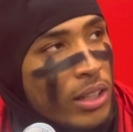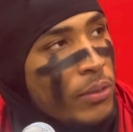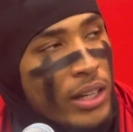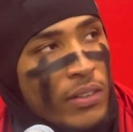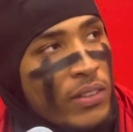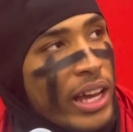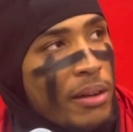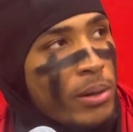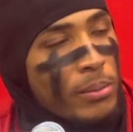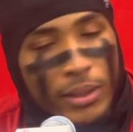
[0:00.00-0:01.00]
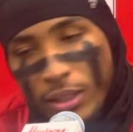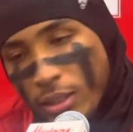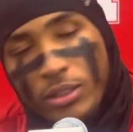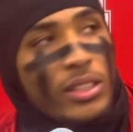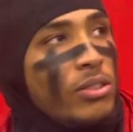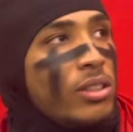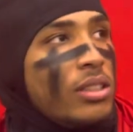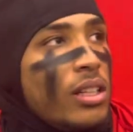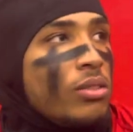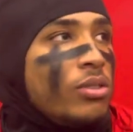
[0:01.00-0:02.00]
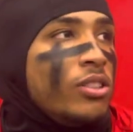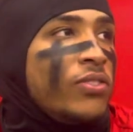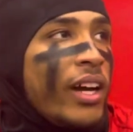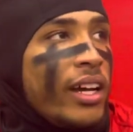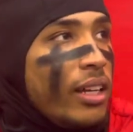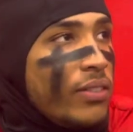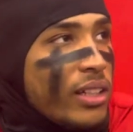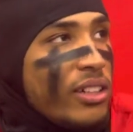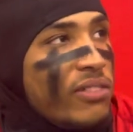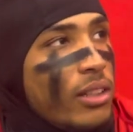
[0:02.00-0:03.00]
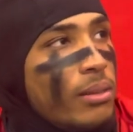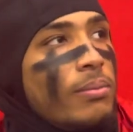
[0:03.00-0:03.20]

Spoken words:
and we never gave up. And you see the results when you fight and never give up.